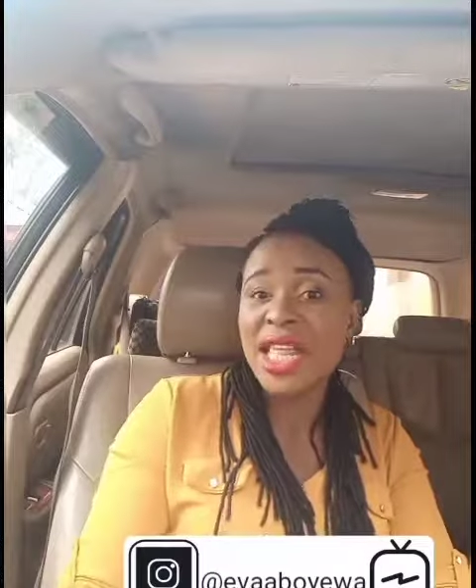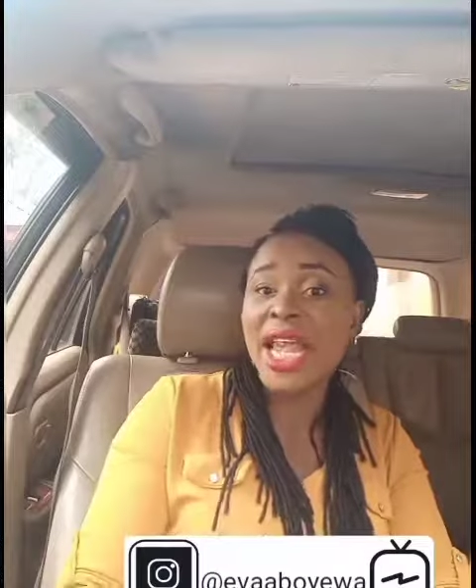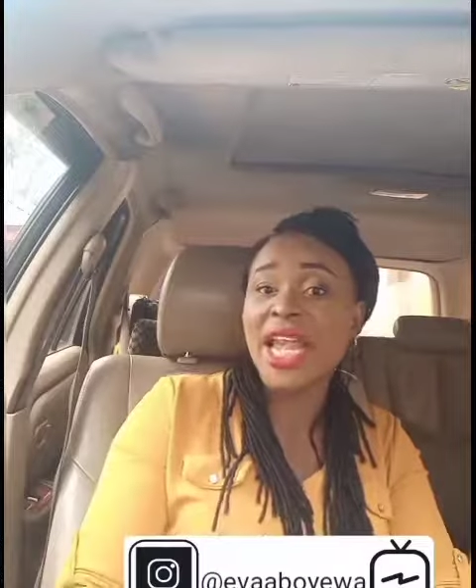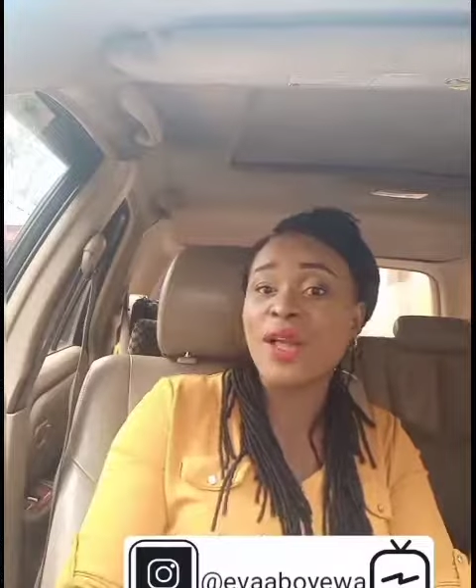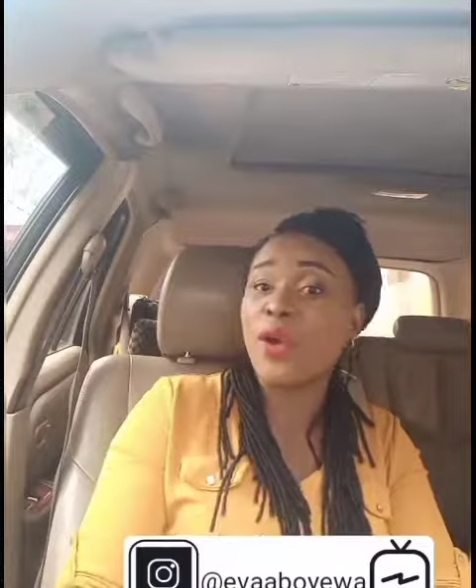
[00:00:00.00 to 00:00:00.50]

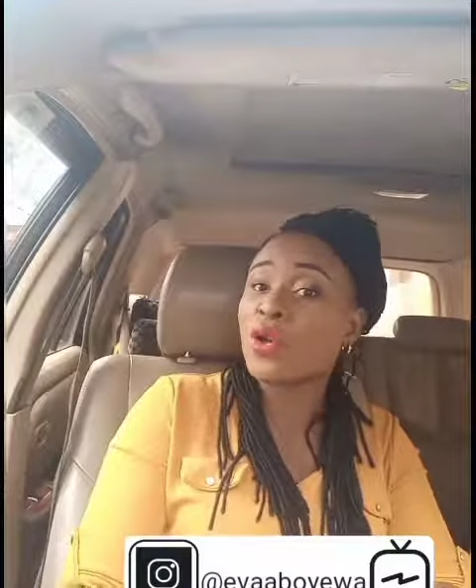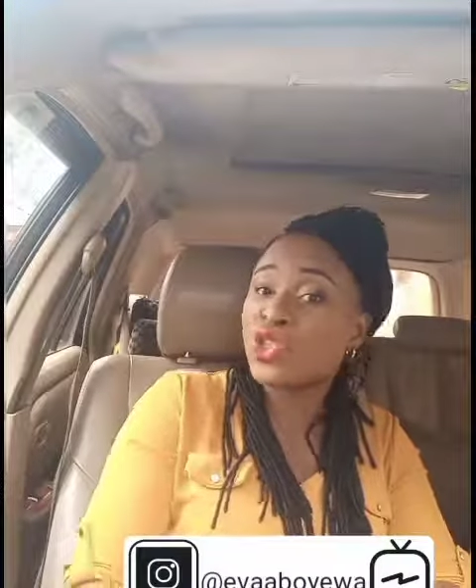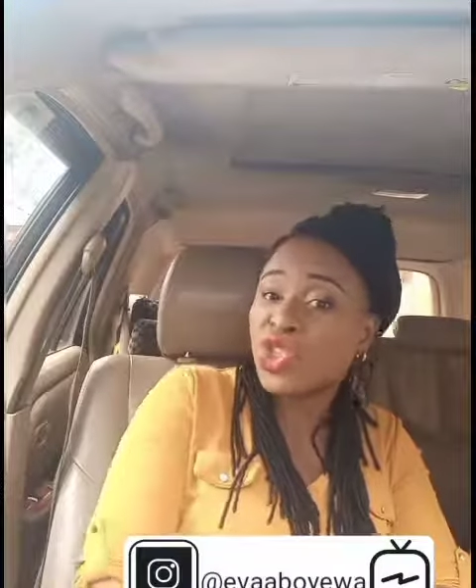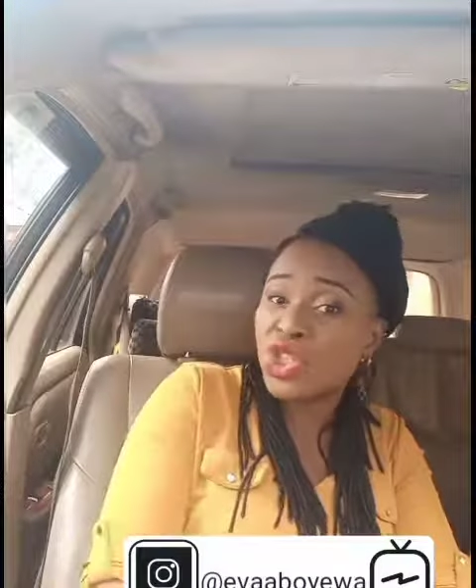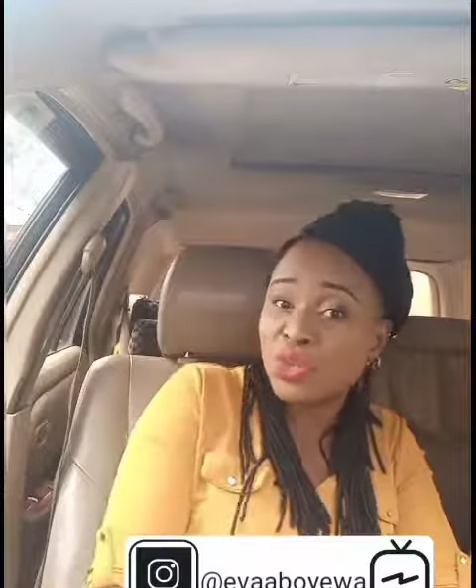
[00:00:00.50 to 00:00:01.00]
Now they
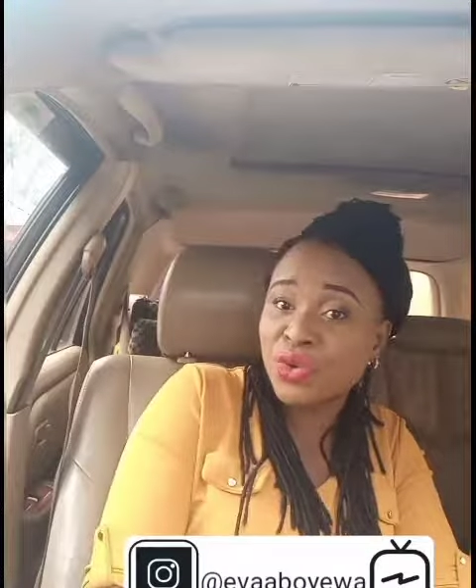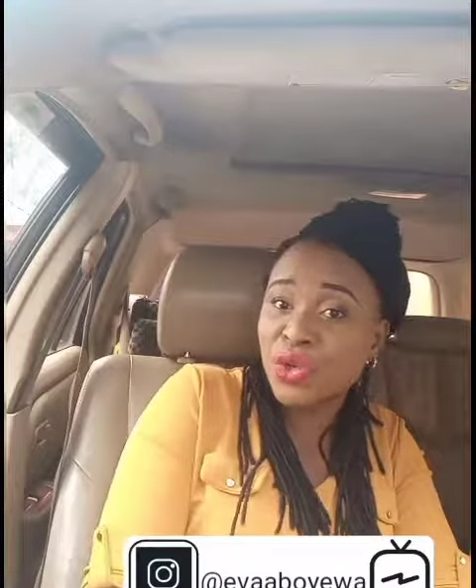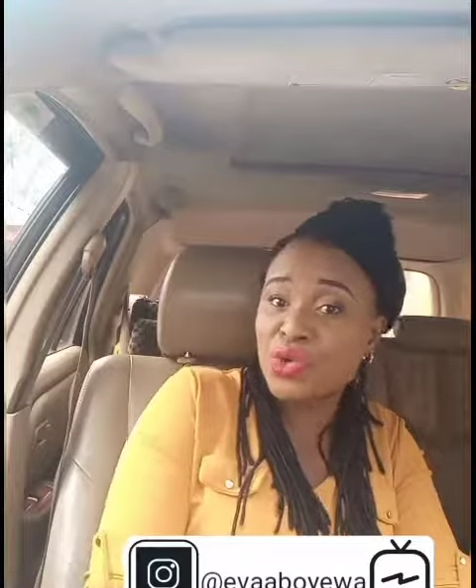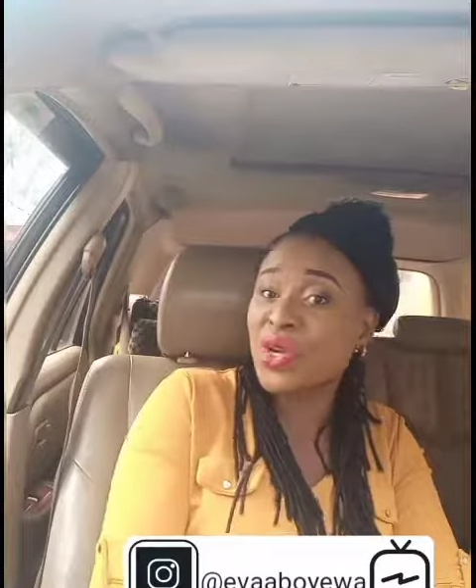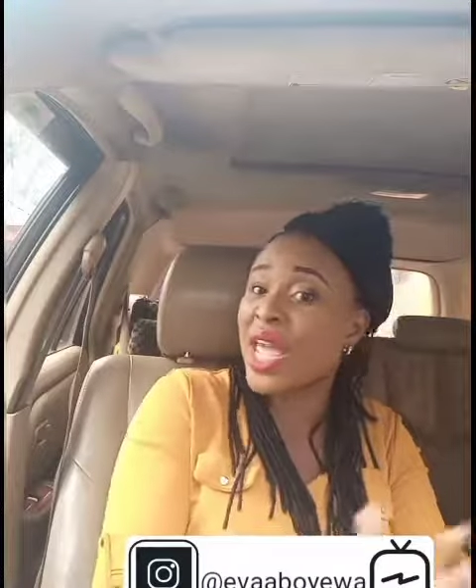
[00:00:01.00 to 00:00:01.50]
call
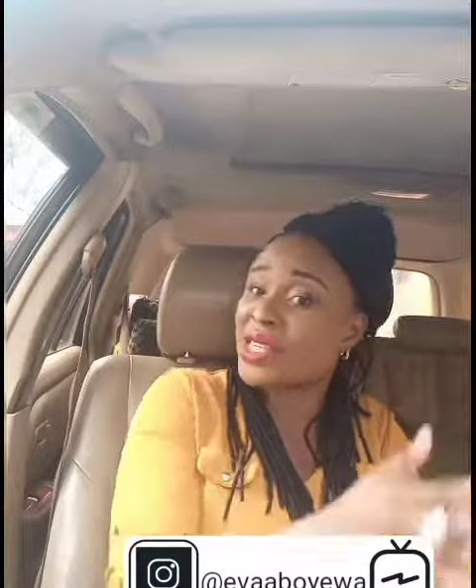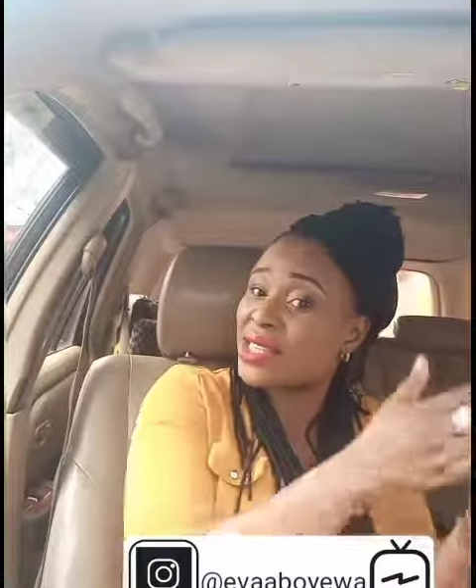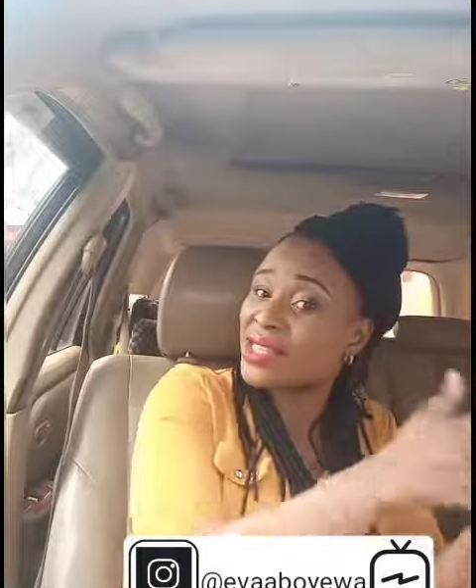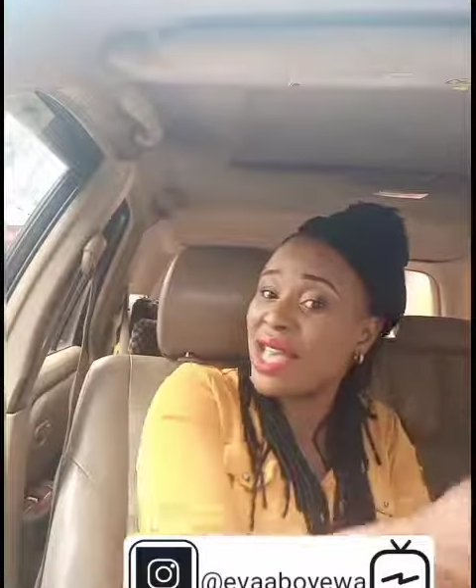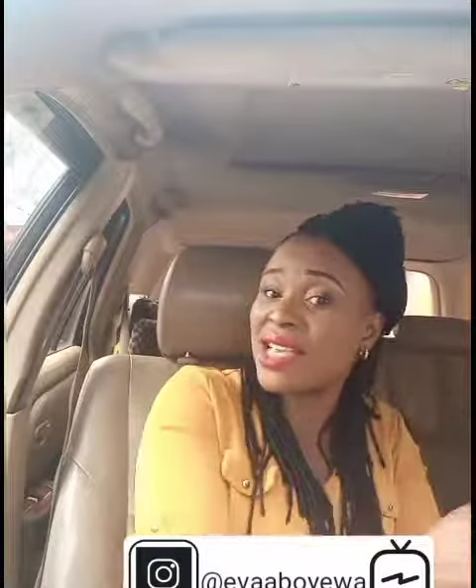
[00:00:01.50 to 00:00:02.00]
G3. So now
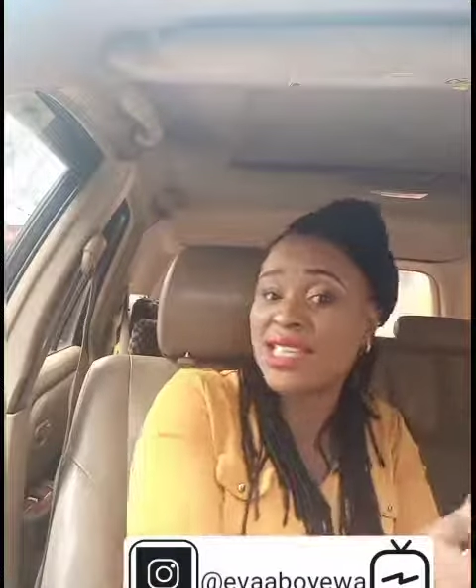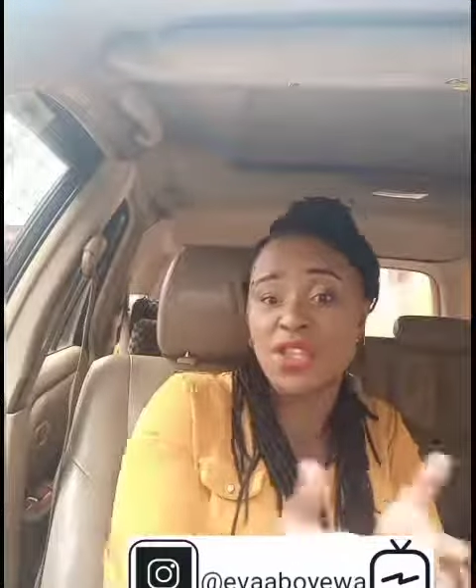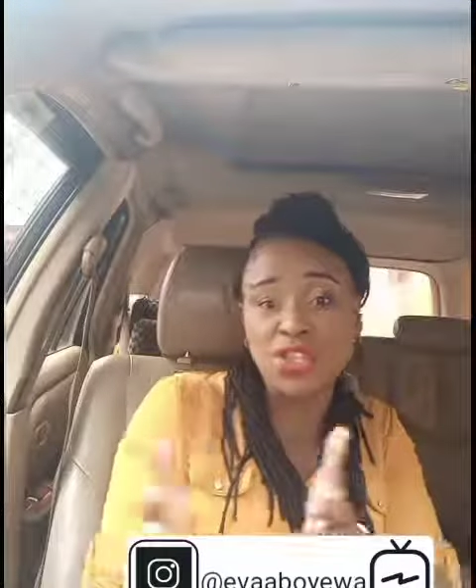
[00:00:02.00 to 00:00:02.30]
exercise